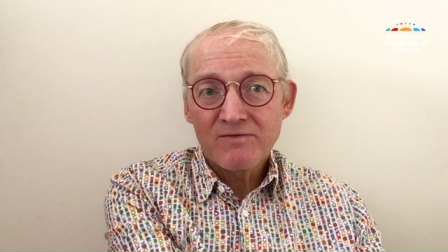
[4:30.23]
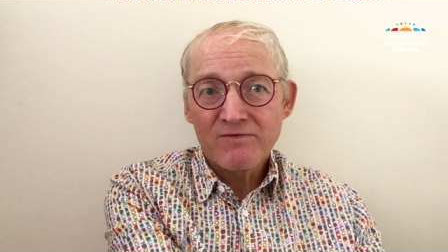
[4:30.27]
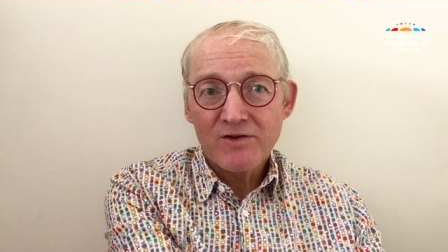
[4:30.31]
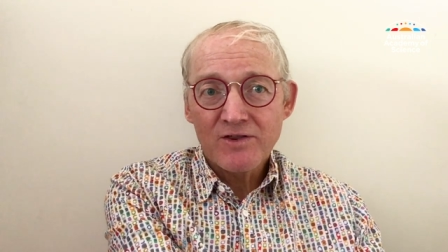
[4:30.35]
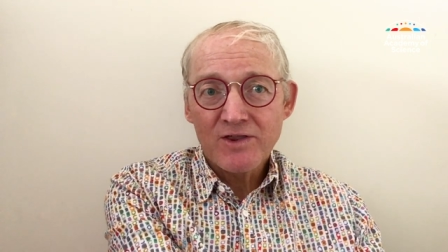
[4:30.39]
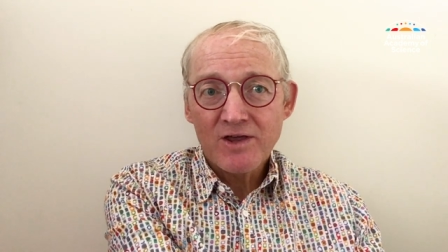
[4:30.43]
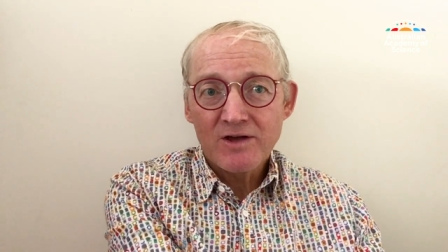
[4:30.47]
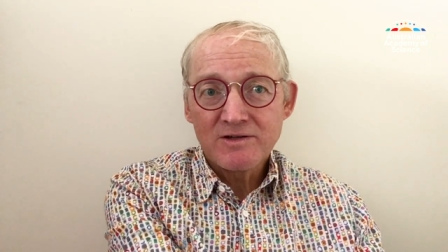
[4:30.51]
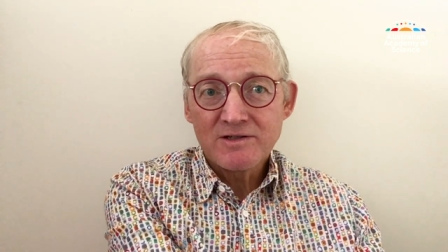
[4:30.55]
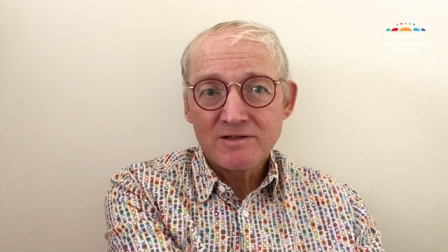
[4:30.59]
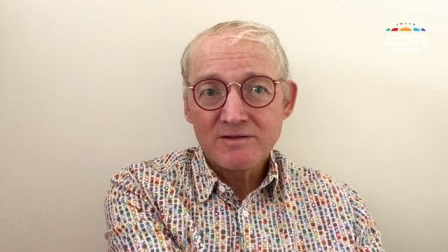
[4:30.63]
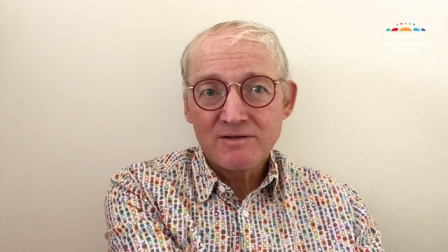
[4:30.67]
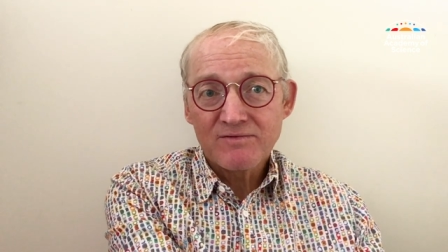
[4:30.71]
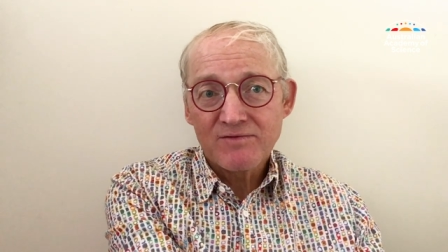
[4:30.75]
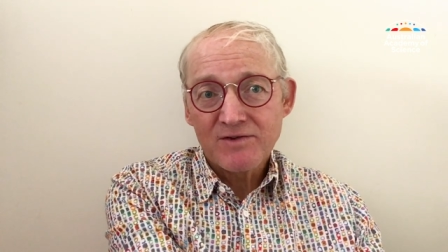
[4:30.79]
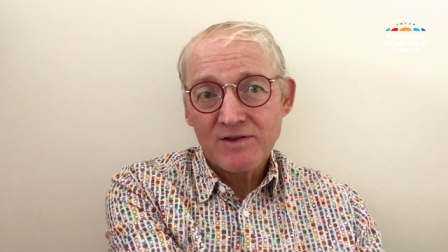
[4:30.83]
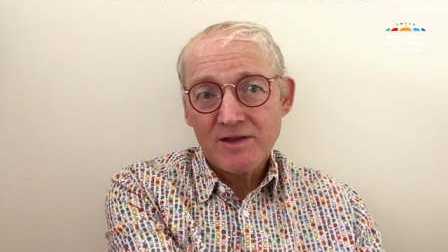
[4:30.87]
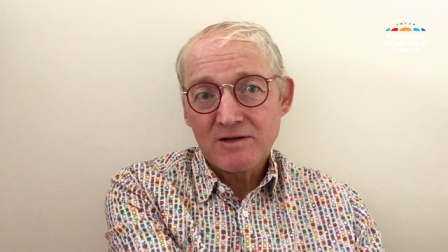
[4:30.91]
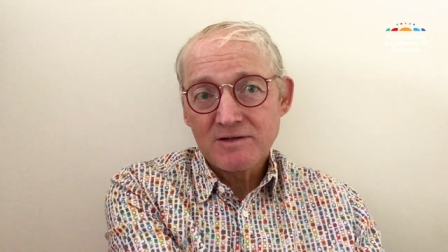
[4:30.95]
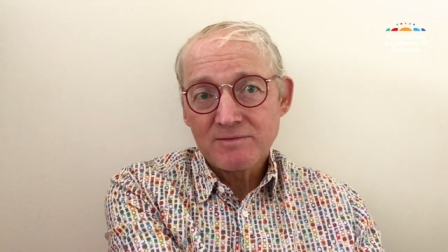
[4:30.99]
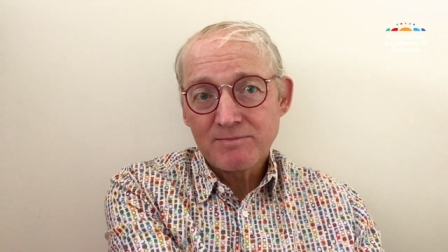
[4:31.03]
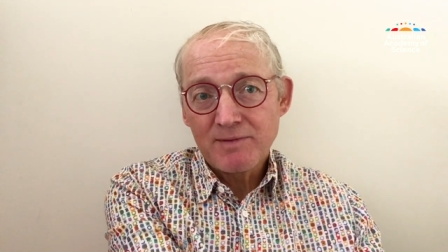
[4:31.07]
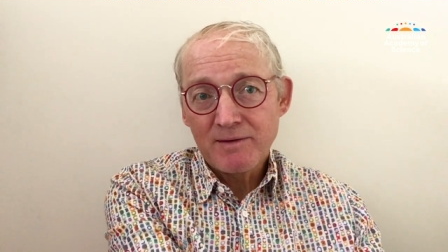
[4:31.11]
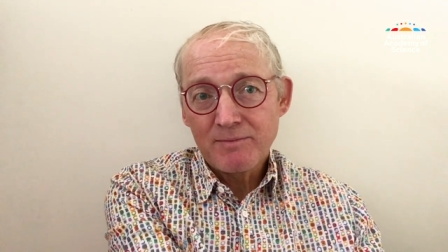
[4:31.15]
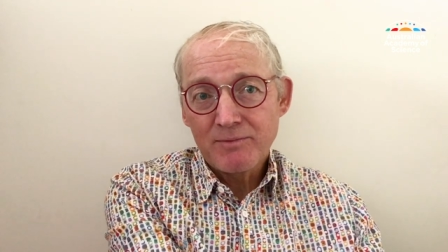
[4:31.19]
for those for
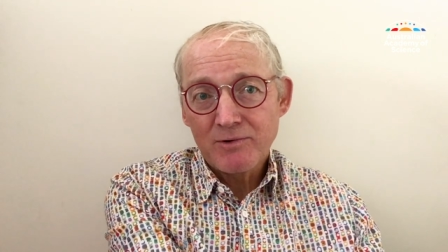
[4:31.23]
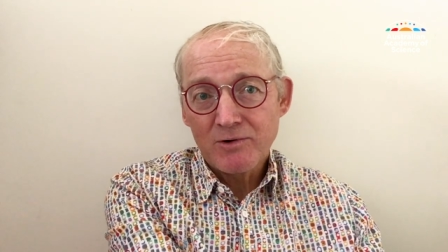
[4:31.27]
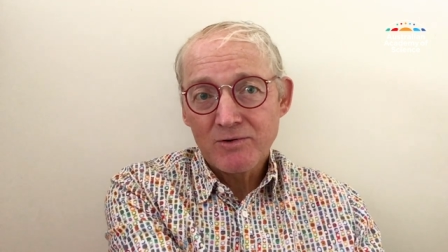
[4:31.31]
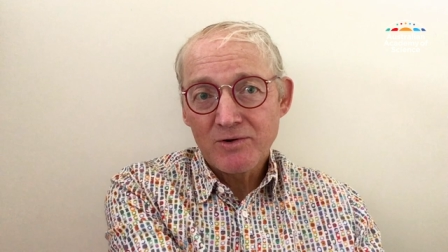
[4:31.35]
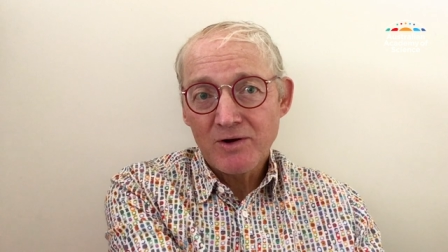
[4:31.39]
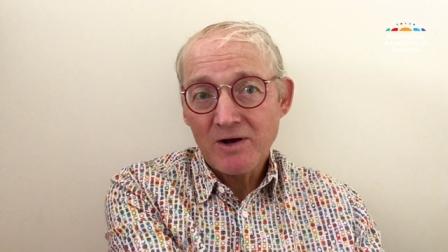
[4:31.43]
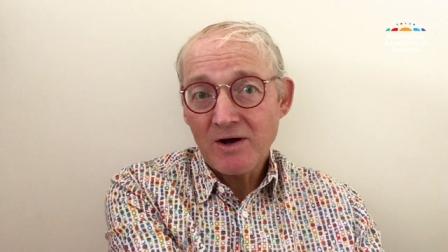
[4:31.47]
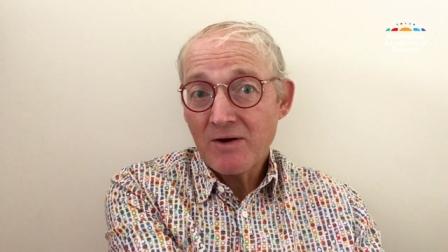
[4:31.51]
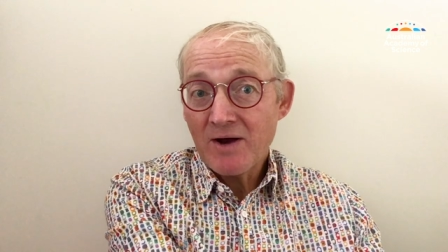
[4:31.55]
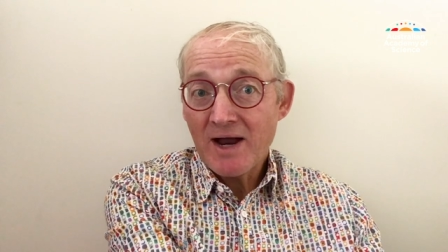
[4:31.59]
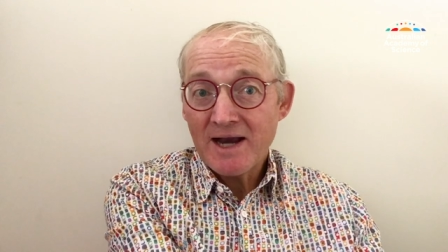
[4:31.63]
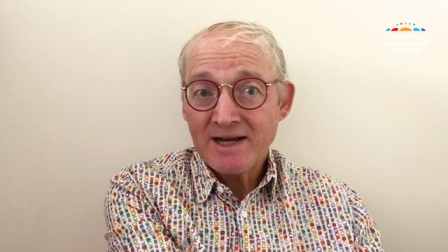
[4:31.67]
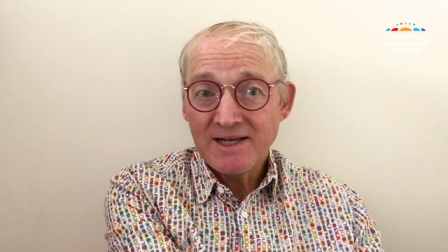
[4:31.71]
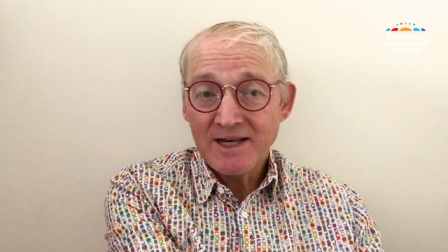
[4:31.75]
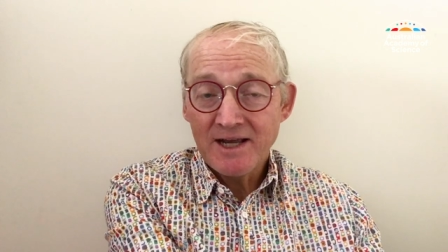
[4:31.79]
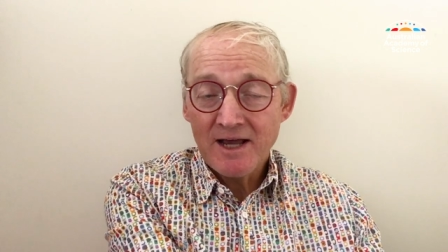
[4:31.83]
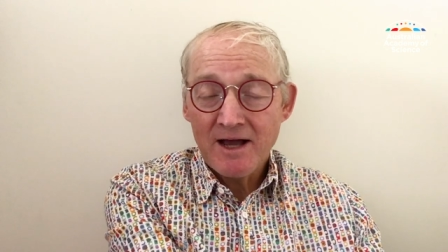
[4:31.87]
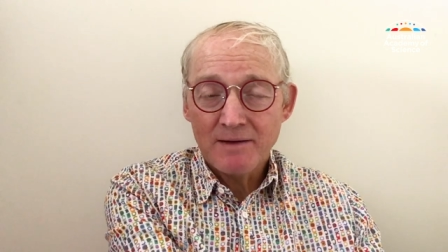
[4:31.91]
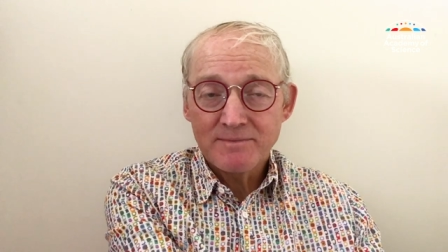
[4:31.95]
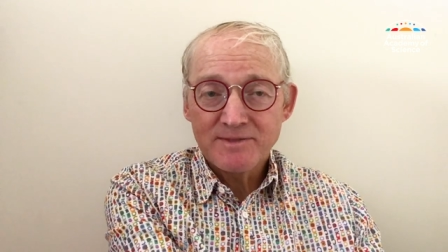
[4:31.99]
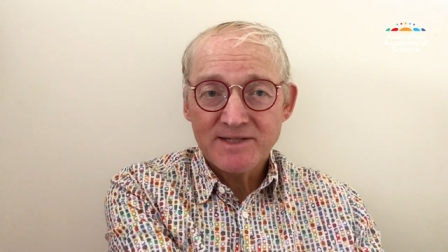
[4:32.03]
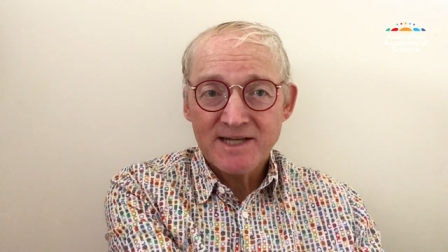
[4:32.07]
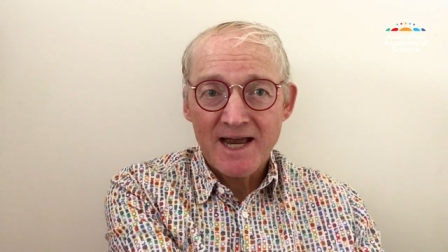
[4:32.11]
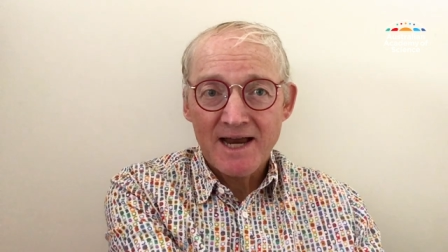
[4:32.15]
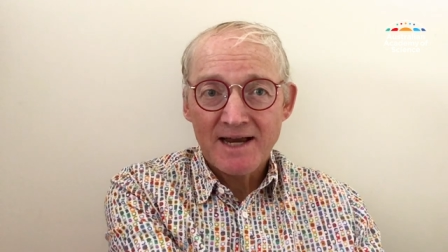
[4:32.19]
those people ending
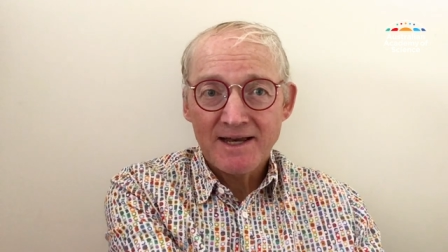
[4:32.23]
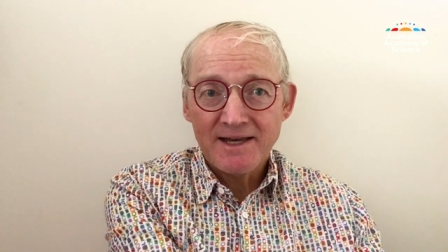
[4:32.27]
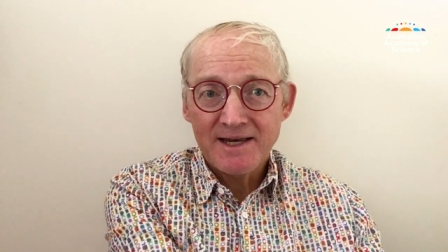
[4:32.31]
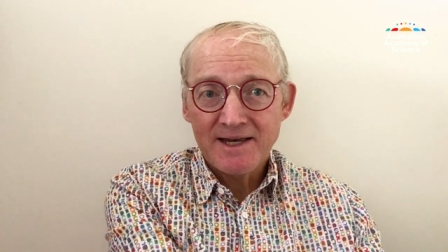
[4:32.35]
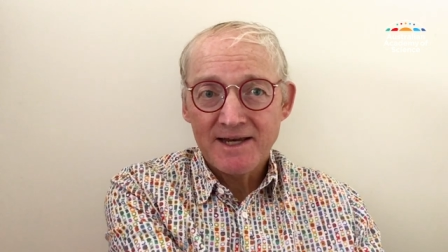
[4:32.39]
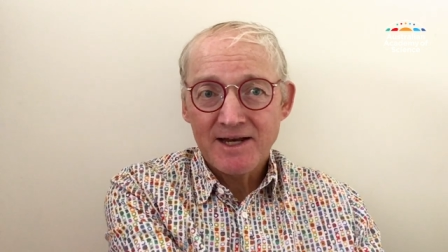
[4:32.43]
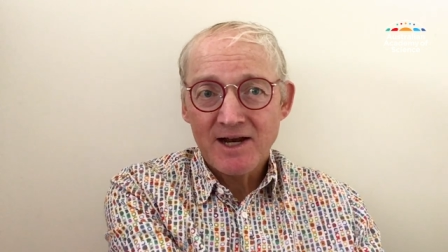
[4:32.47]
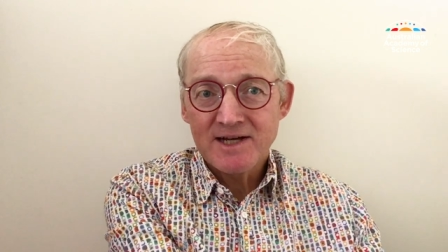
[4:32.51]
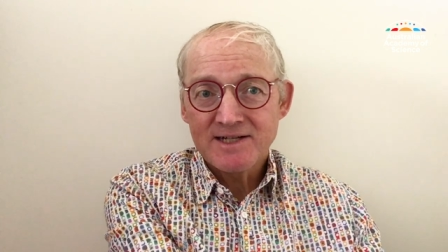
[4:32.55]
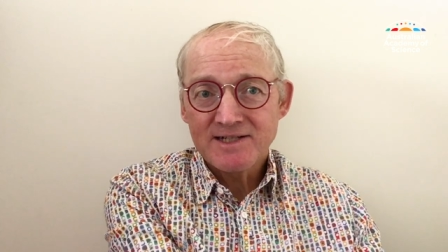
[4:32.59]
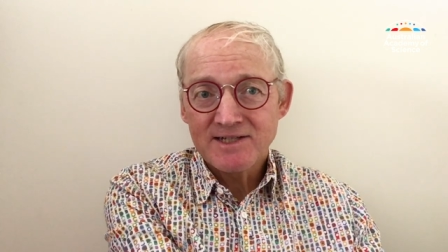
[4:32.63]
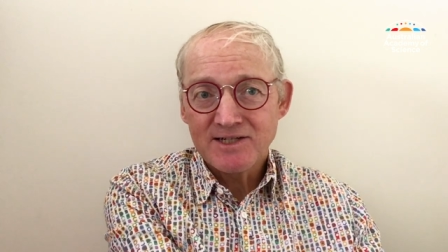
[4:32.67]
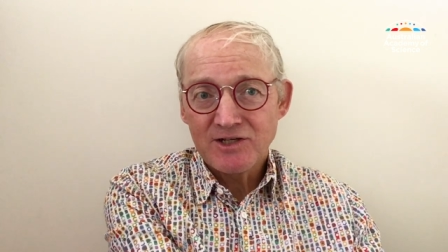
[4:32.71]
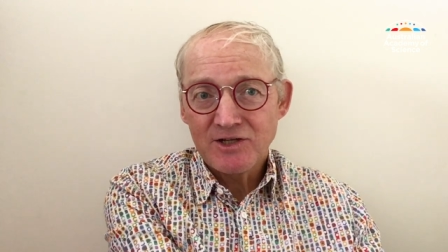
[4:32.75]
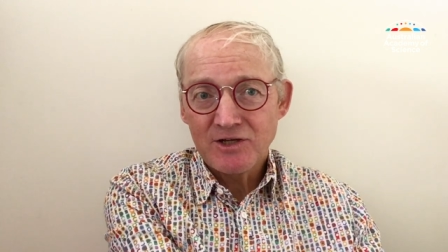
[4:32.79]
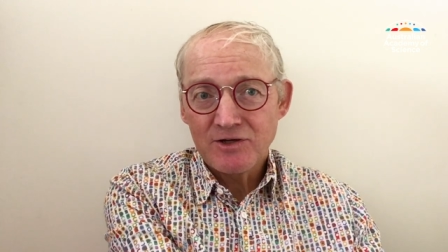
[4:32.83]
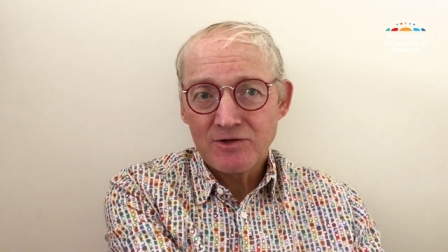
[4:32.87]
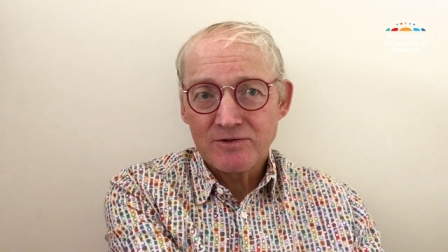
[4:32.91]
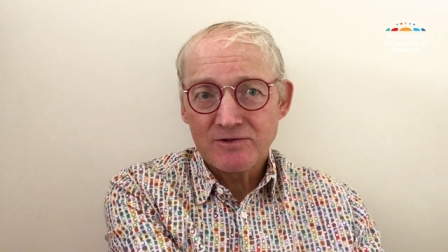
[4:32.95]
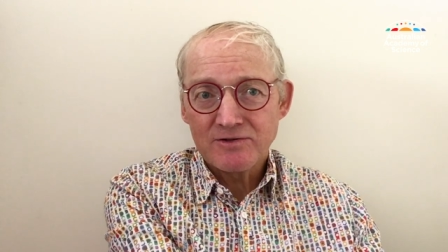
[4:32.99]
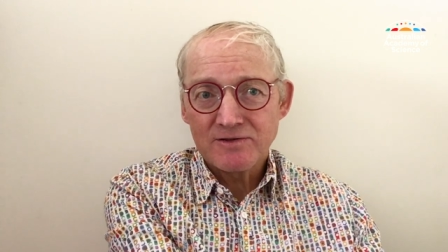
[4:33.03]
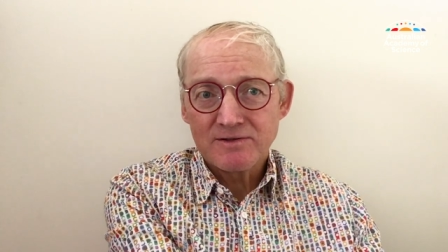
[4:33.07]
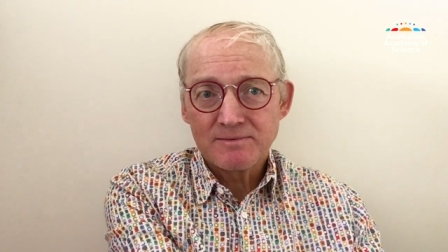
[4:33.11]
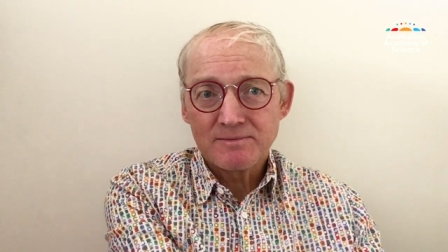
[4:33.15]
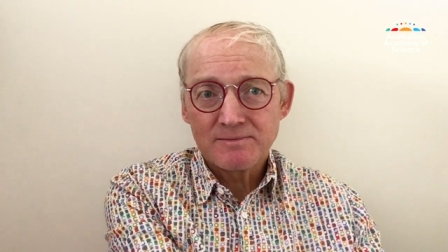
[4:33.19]
up sadly in
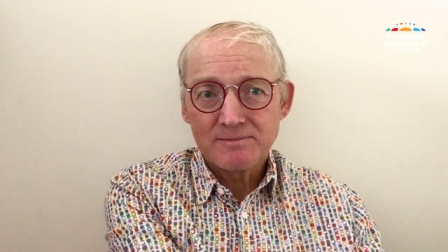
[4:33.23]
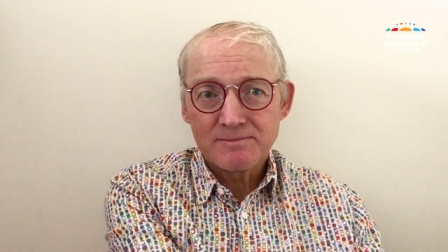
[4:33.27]
ICUs.